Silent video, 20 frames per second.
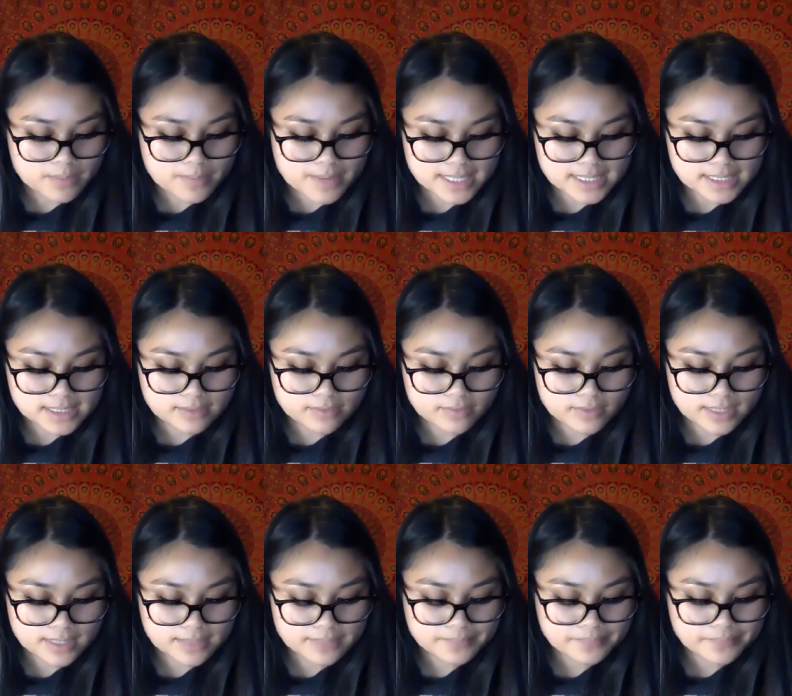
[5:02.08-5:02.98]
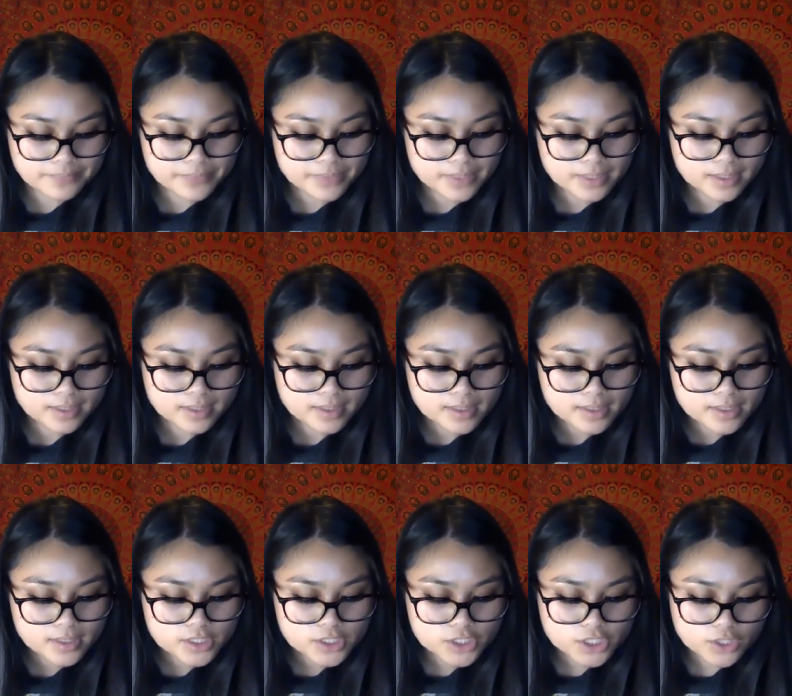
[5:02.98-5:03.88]
best of it.
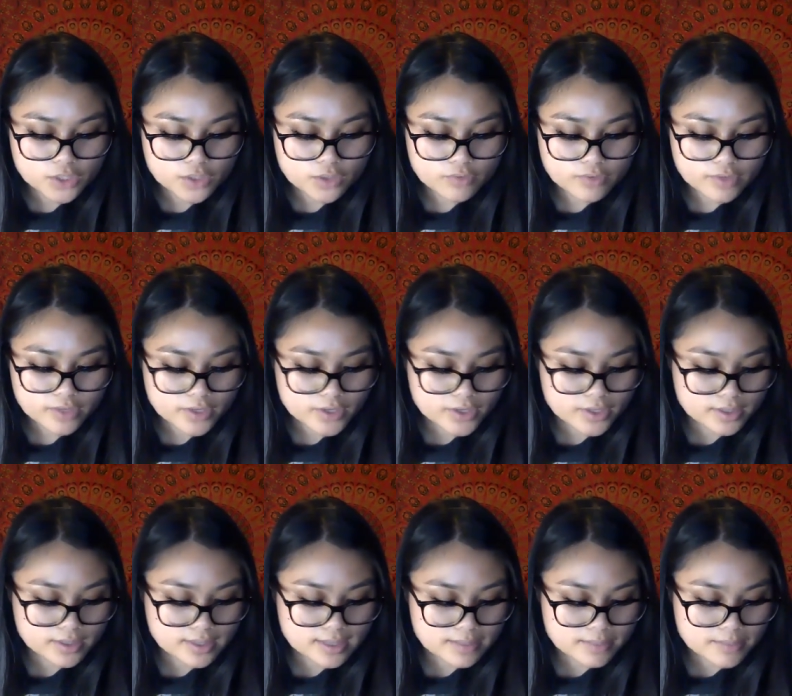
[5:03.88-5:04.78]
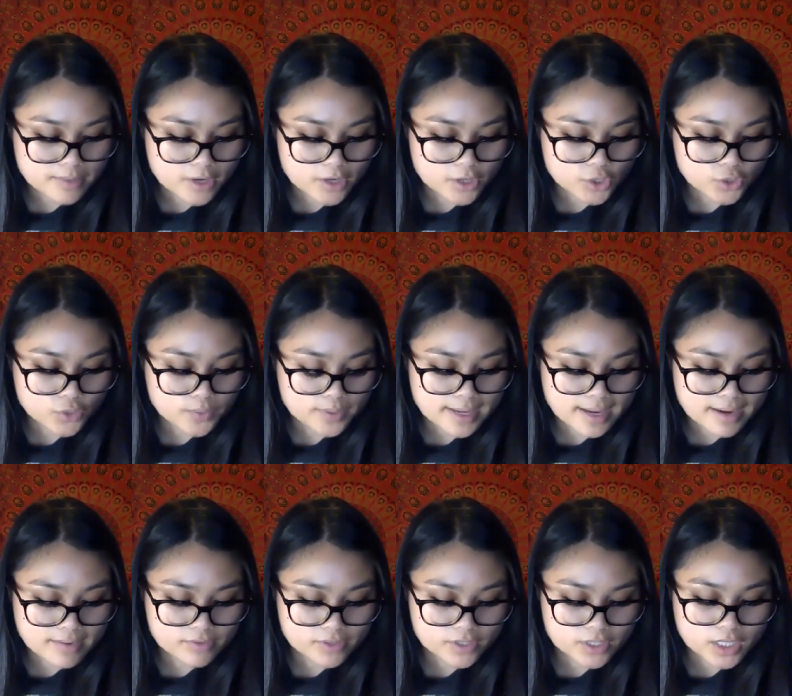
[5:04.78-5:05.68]
She'd overheard them arguing
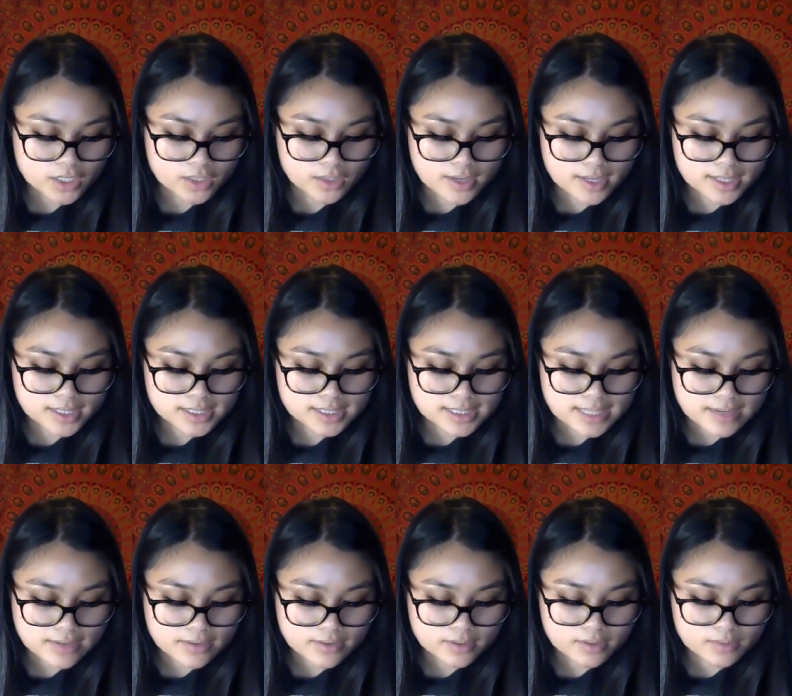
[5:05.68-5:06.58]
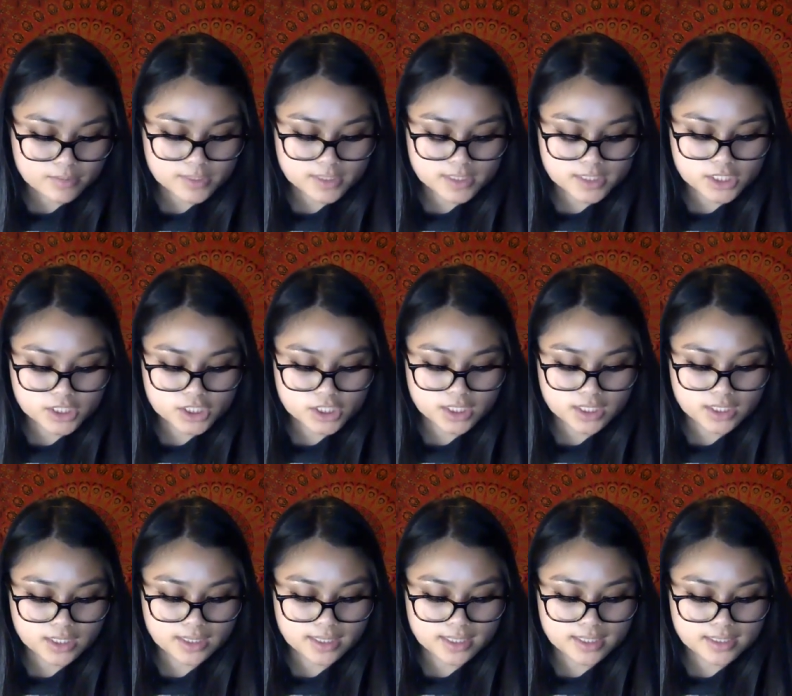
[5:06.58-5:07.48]
after he lost out on the position
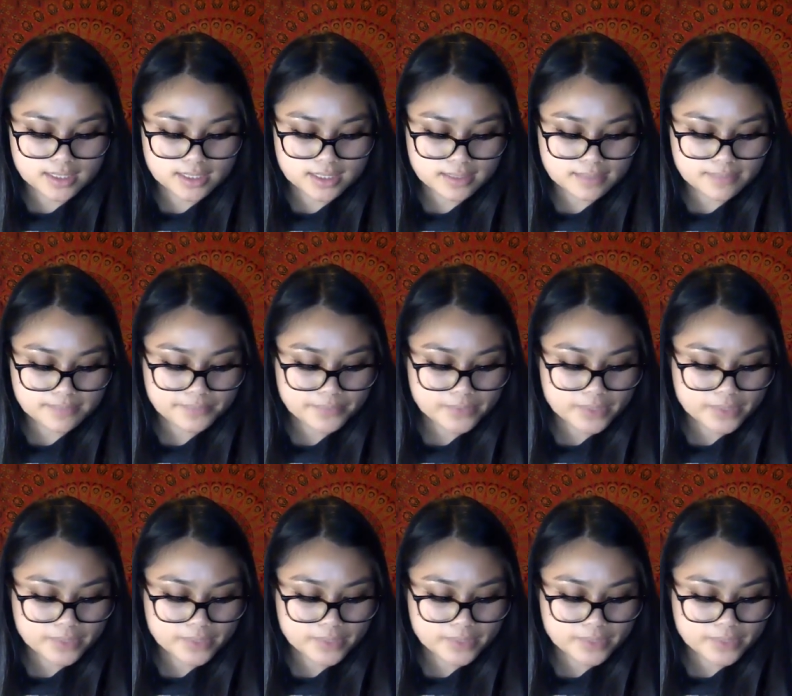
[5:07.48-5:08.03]
in London.